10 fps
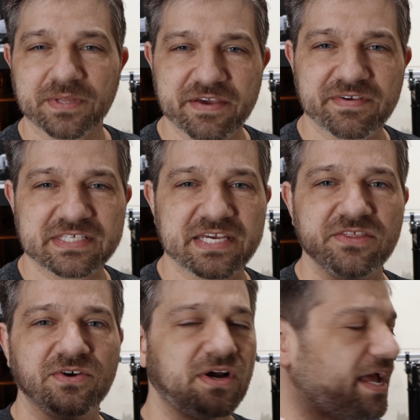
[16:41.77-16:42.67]
believe it's
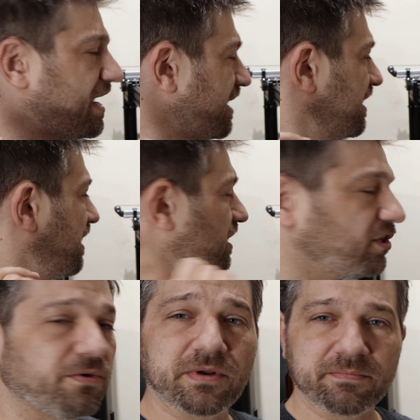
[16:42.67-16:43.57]
either a
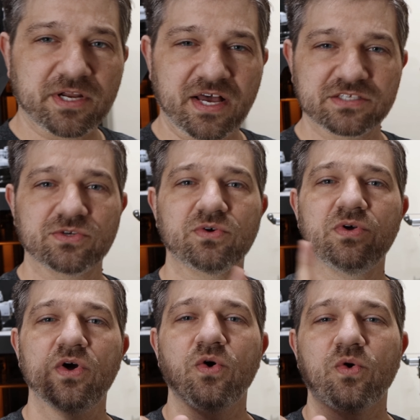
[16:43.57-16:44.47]
aluminum nozzle
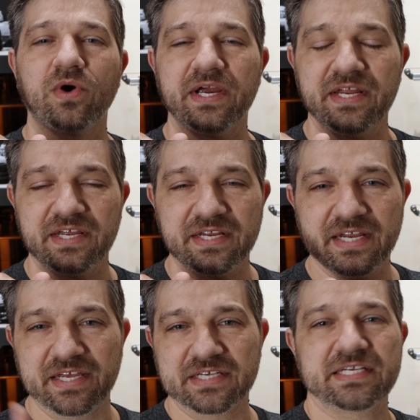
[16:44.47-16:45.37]
or it
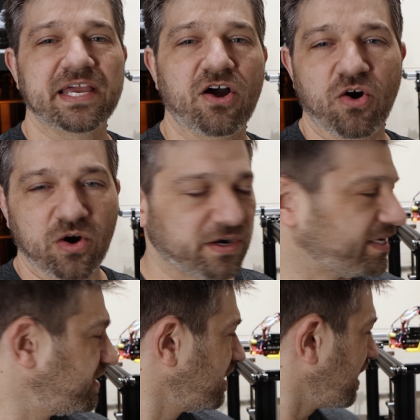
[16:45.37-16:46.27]
is a
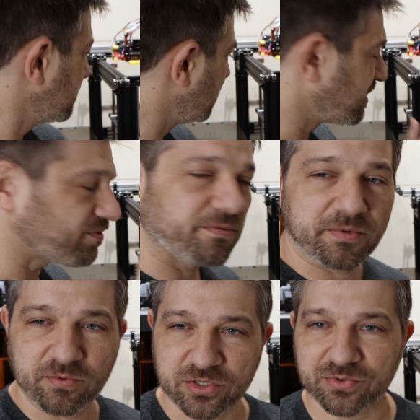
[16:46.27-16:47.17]
hardened nozzle. I don't
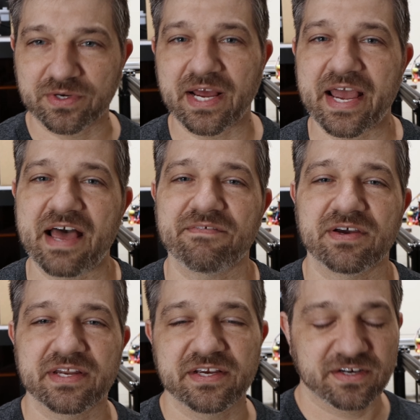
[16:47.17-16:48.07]
remember which one I have
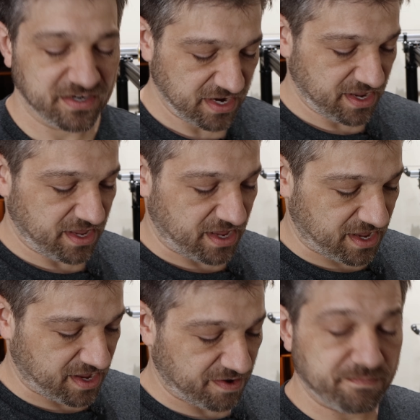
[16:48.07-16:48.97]
on here.
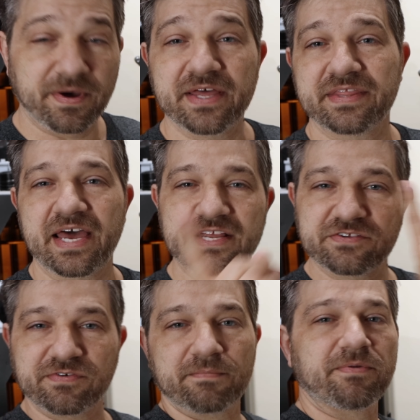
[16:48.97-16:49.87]
But that
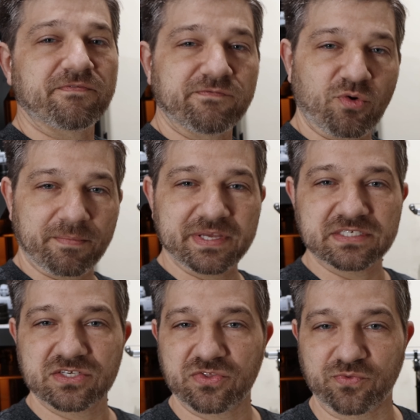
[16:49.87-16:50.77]
is from
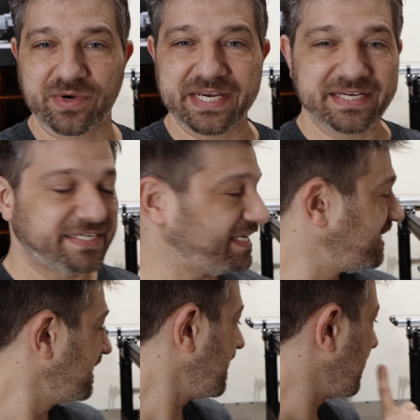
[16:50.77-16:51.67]
Performance
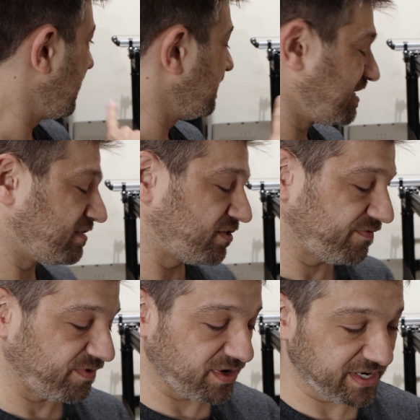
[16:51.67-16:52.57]
3D, and
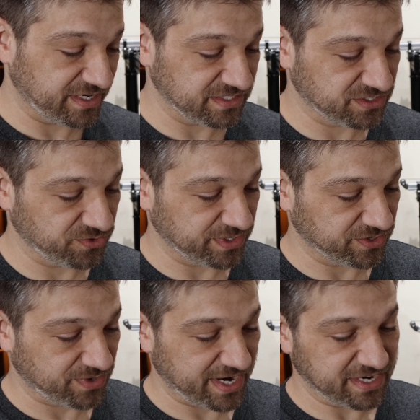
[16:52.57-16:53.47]
so far it is doing
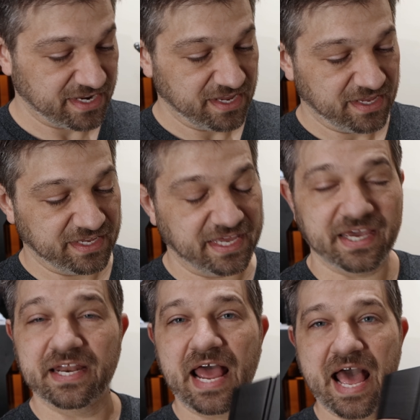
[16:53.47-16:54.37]
great.
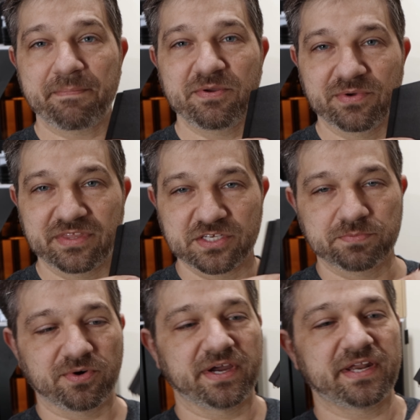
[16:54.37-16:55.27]
Again, happy with this
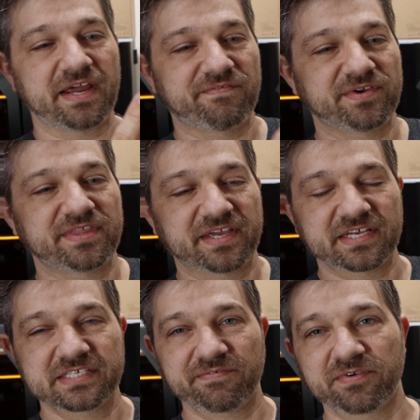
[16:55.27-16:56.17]
print, everything
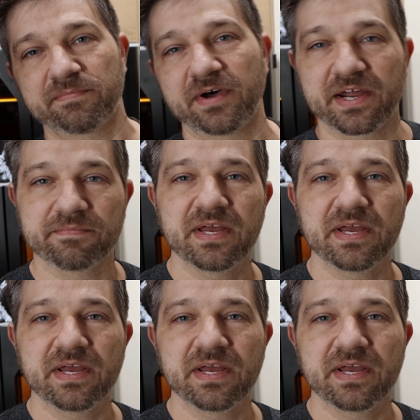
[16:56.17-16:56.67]
except for the bottom.